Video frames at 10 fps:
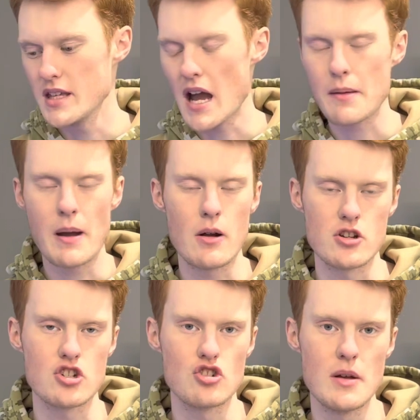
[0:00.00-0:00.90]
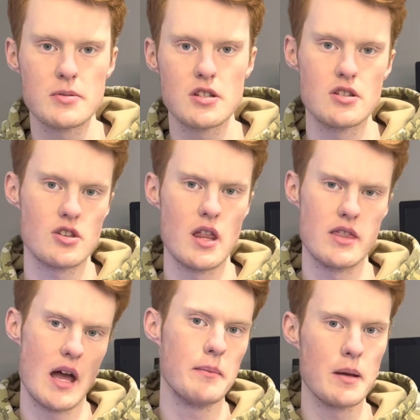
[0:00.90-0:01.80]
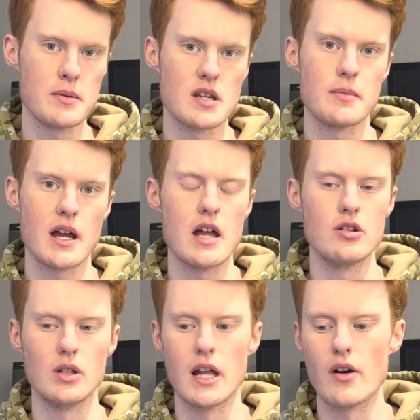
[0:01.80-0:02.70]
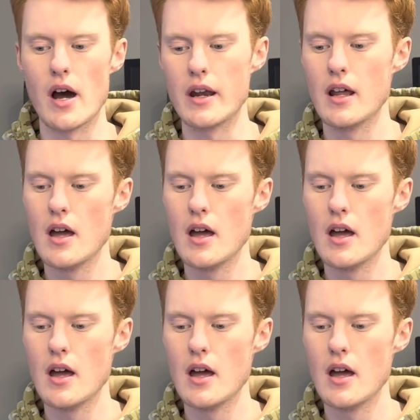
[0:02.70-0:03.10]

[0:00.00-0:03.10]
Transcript: Yak Power strips, so that might be something I do later on.